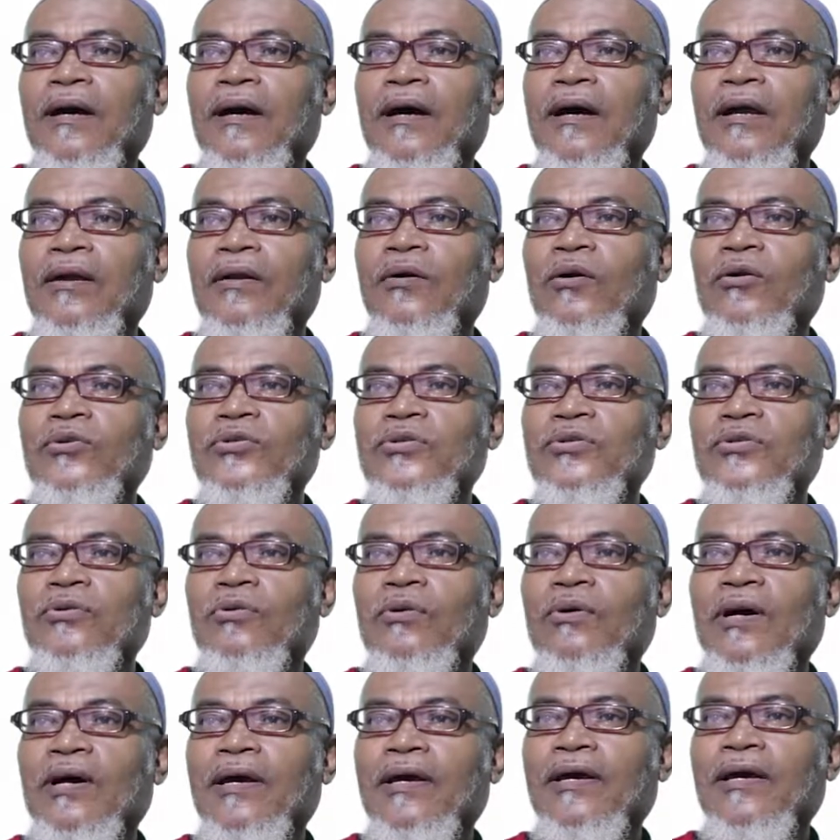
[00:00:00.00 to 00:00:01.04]
and
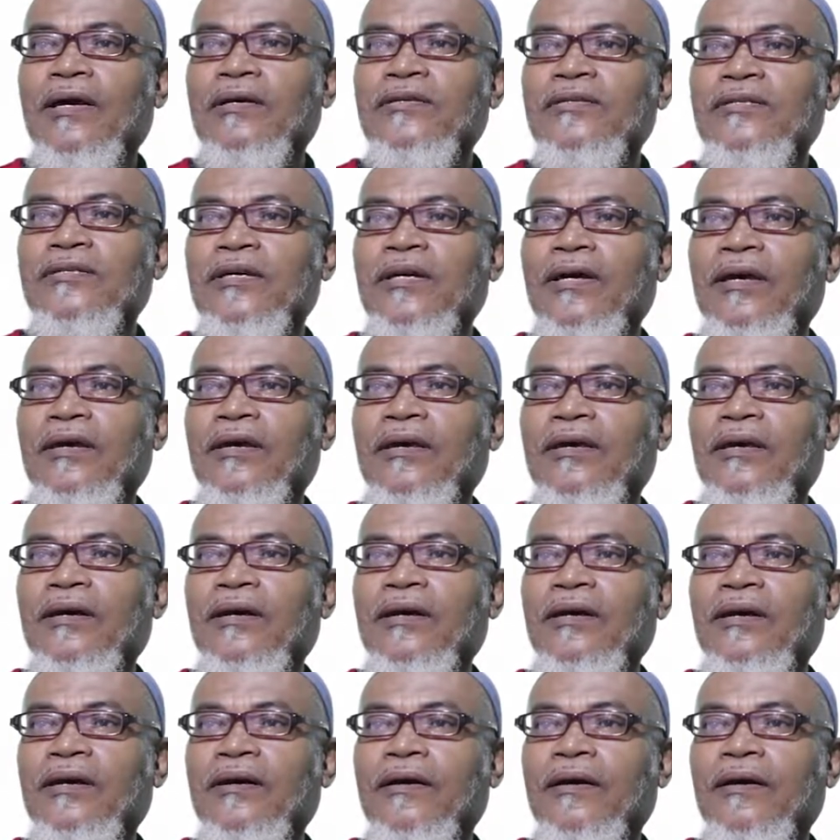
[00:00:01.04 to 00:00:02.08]
also I can say
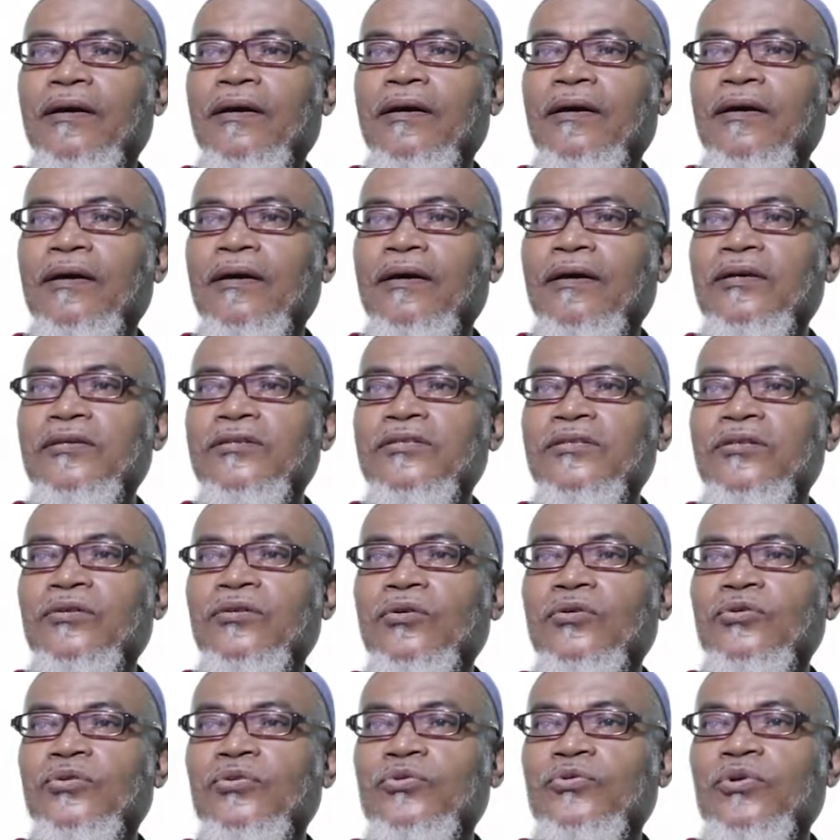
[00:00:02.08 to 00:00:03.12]
here a is
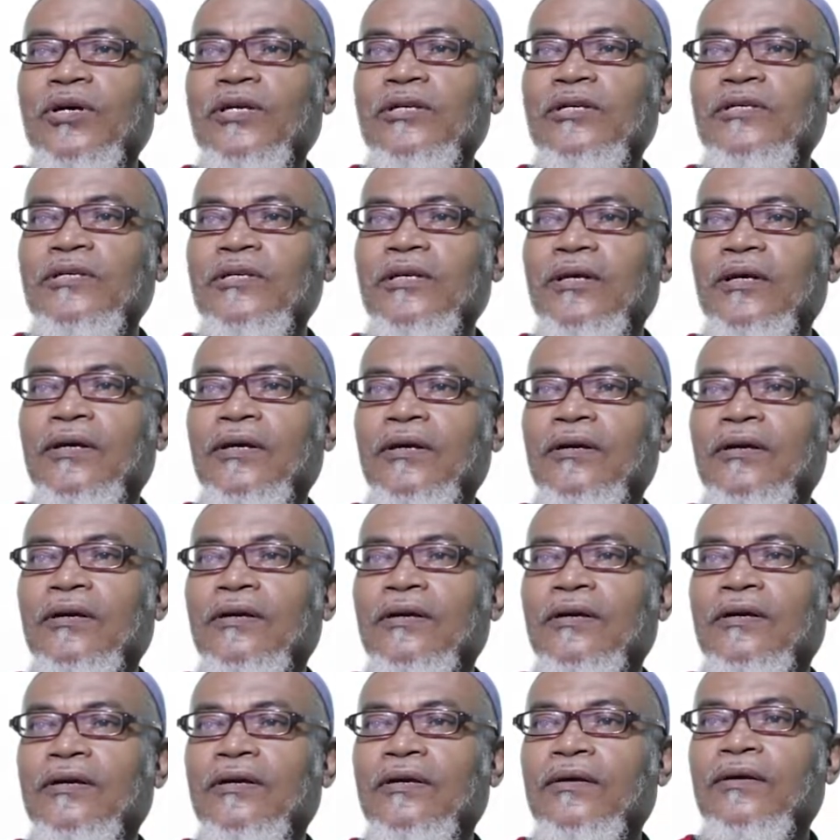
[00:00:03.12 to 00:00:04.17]
equal to 20.
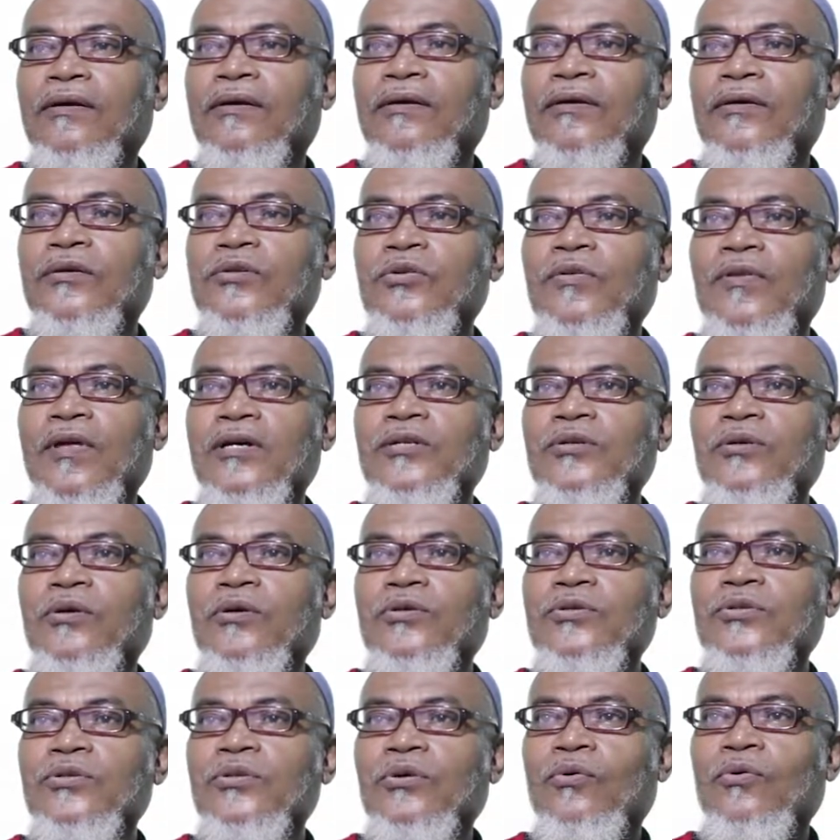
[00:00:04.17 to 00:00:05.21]
So that
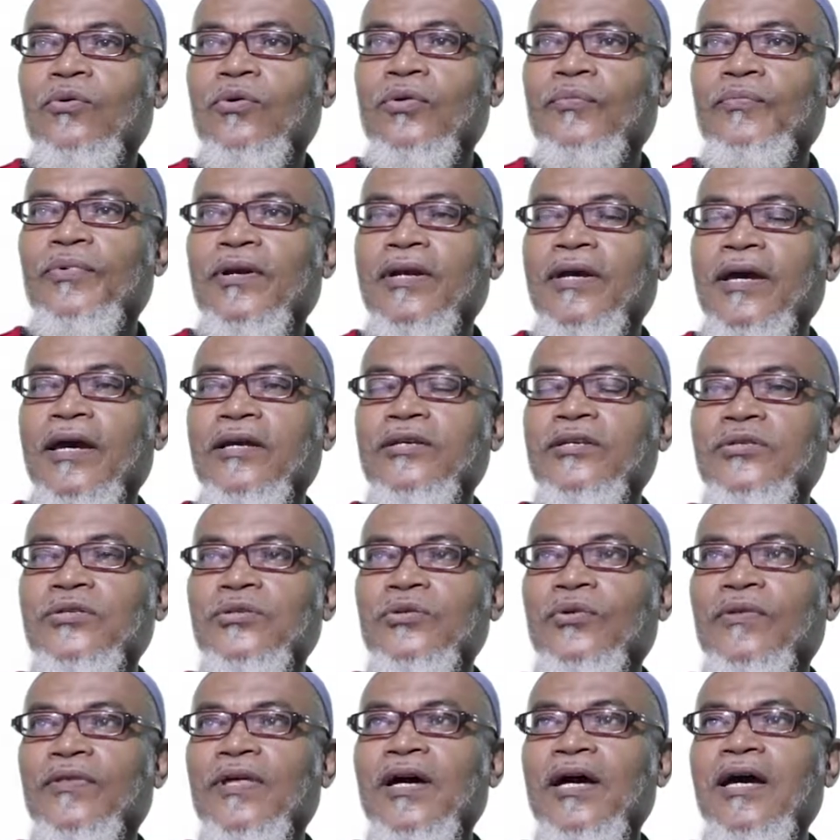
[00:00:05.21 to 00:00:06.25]
also will be right.
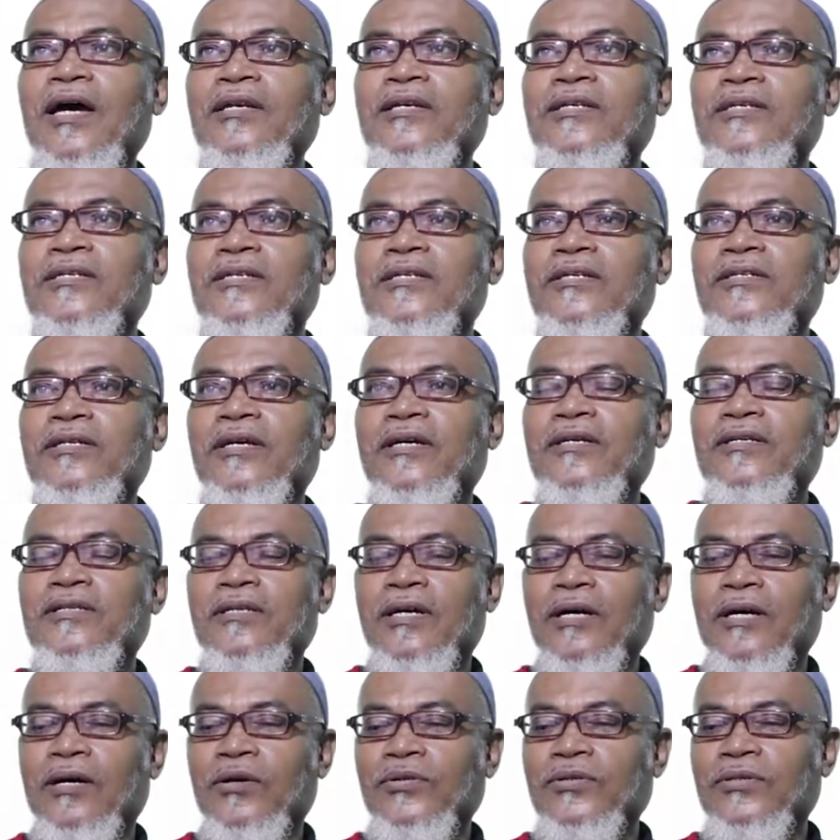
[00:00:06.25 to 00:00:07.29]
So that
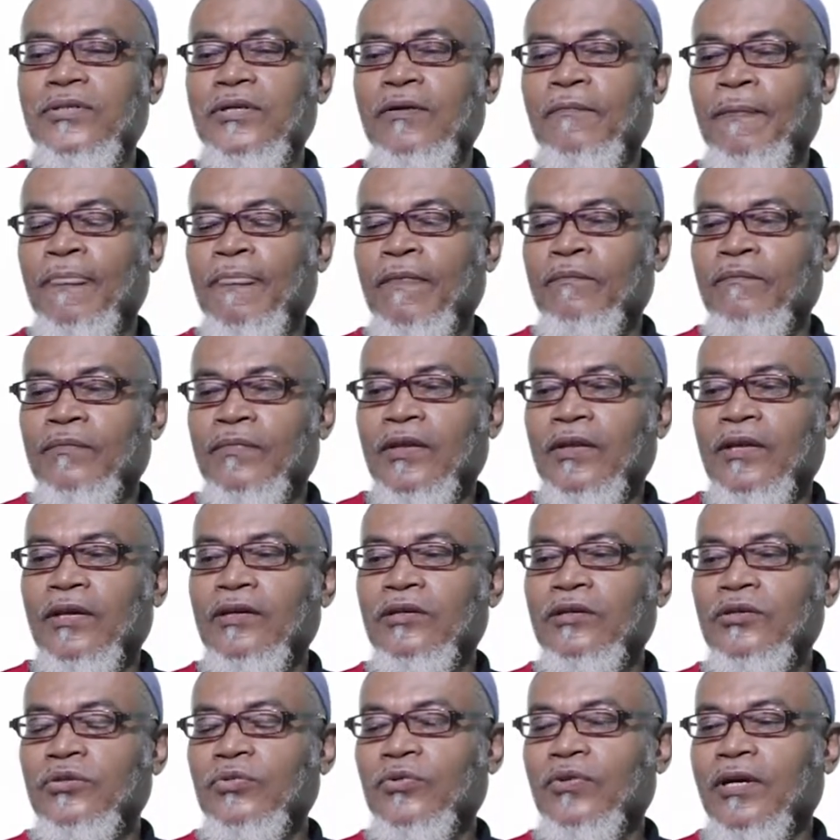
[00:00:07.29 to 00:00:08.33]
takes us
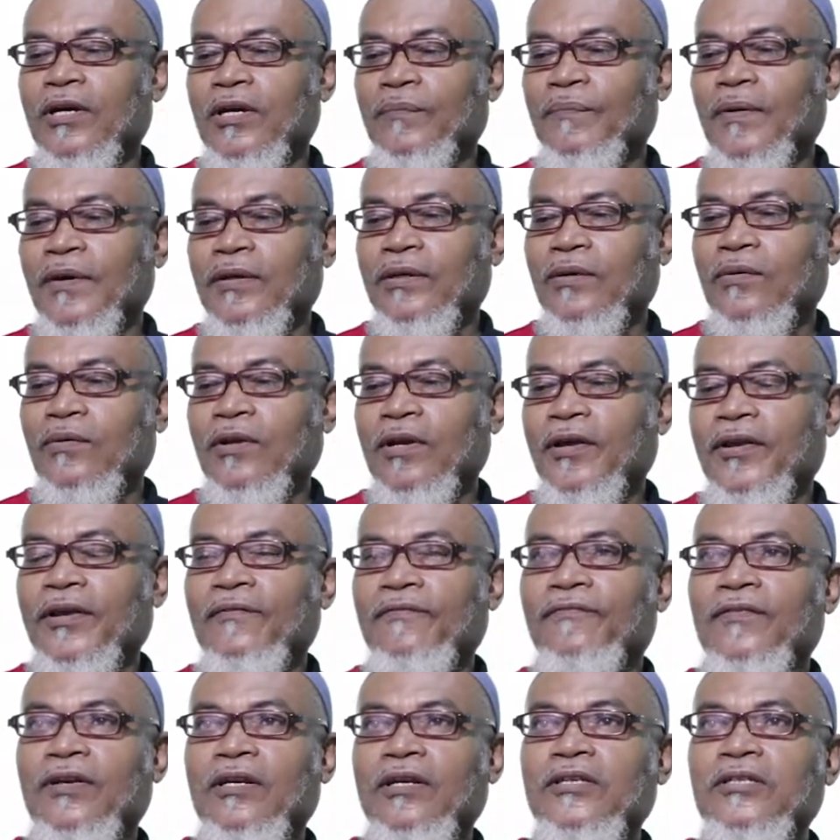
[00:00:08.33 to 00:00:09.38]
into that particular
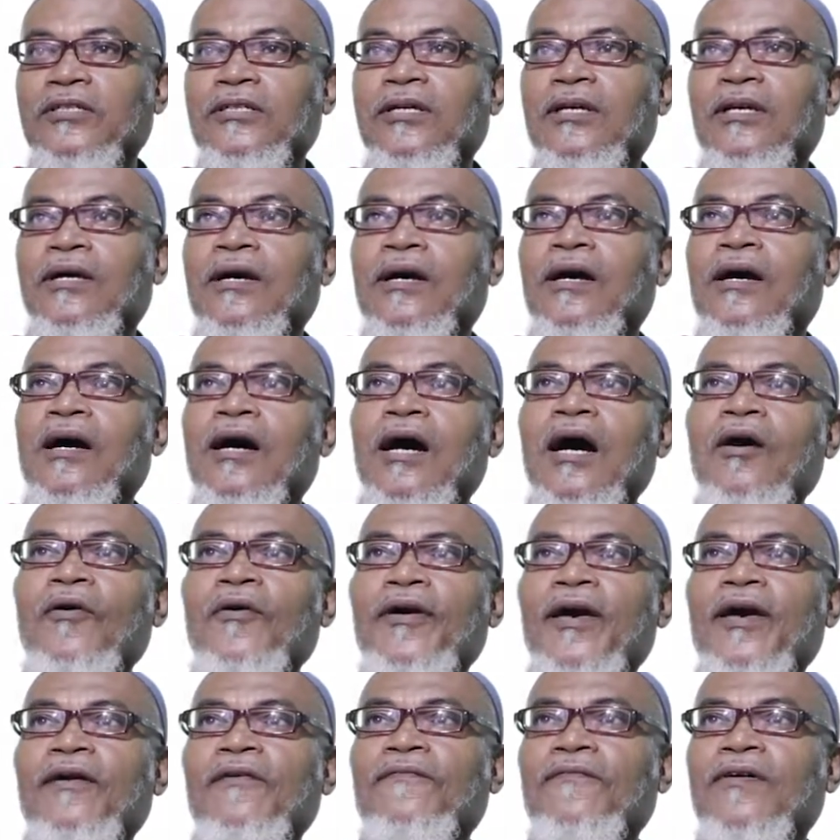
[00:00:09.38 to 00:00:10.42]
definition.
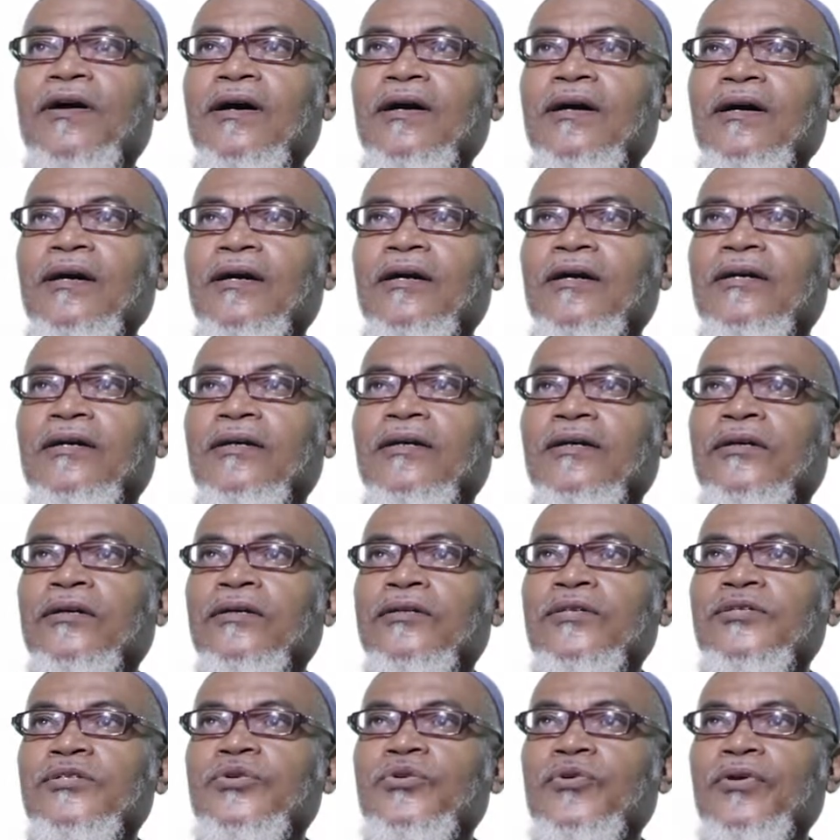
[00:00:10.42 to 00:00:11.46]
However,
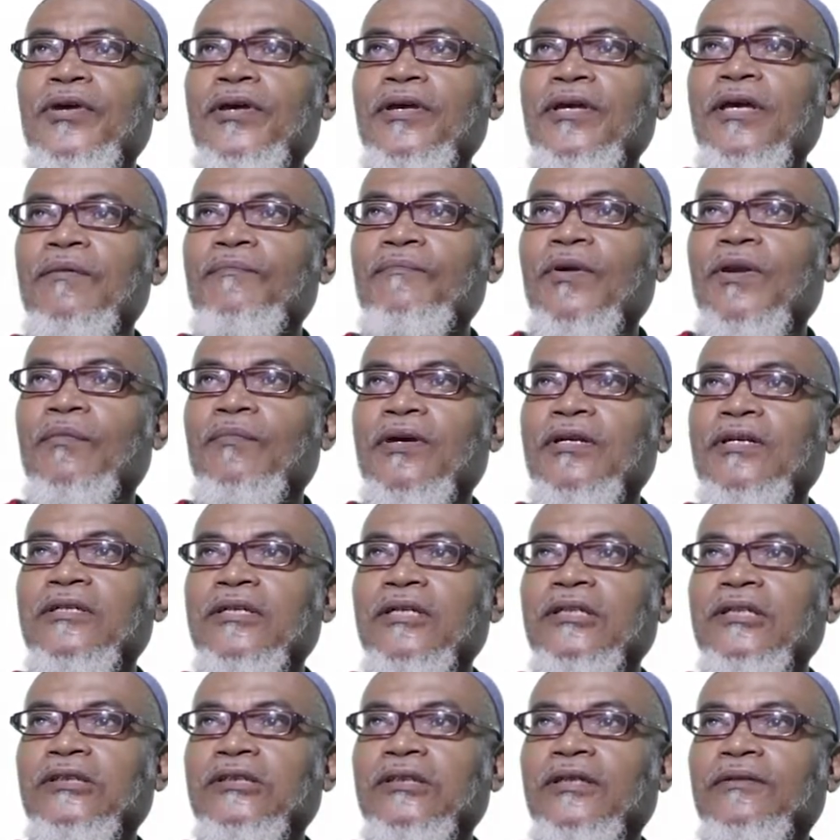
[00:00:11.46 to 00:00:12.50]
during
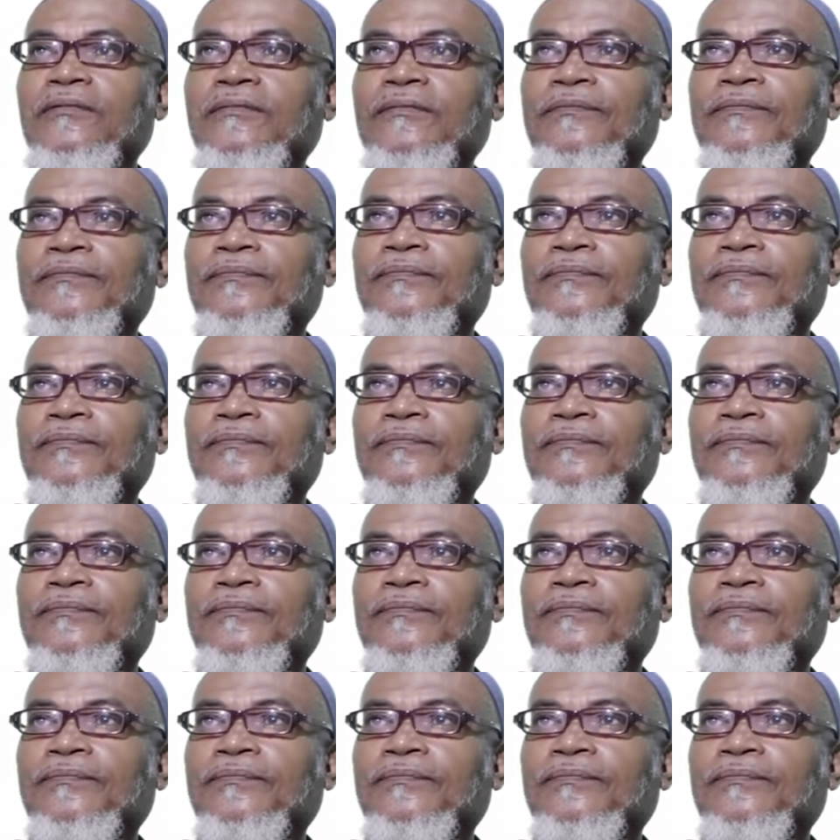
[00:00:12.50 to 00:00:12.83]
implementation